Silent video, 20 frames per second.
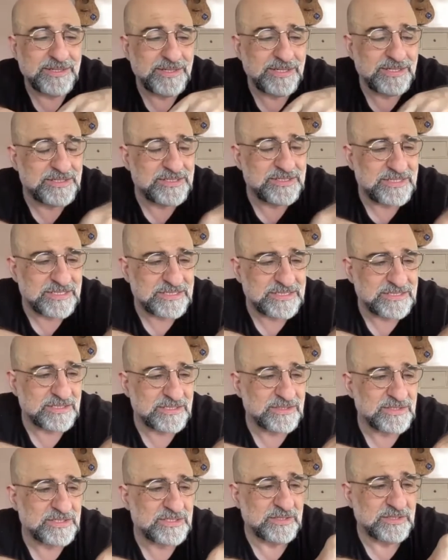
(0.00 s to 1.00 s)

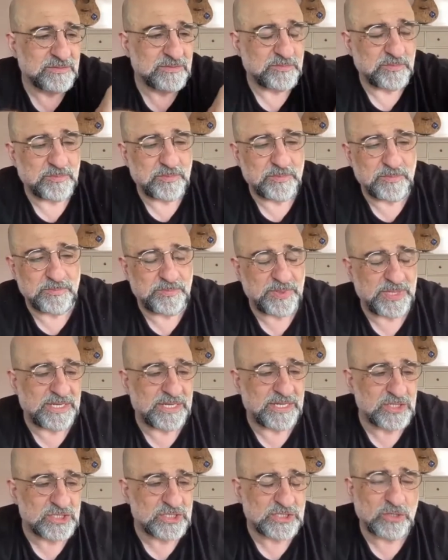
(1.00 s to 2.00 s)
existence and being
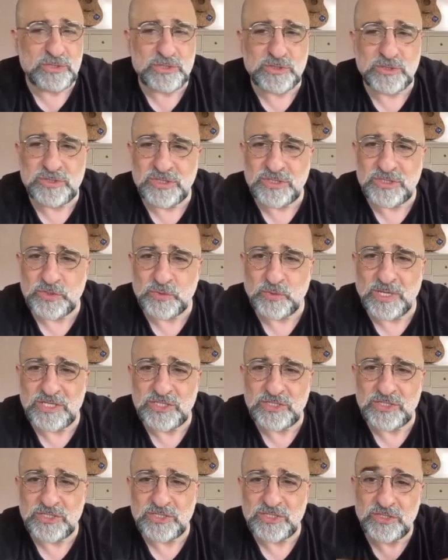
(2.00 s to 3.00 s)
in social
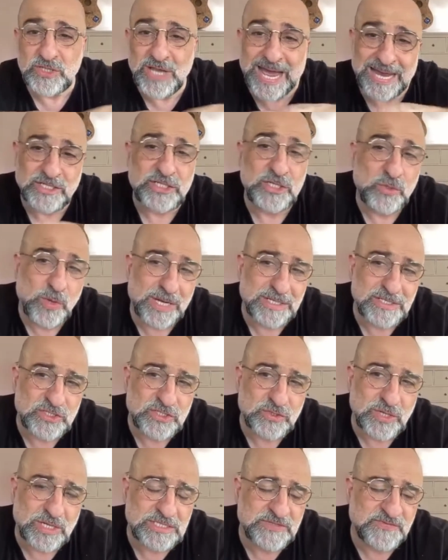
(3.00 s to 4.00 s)
situations actually quite
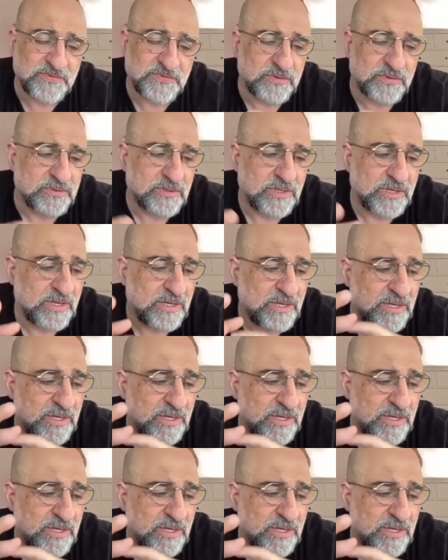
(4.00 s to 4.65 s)
stressful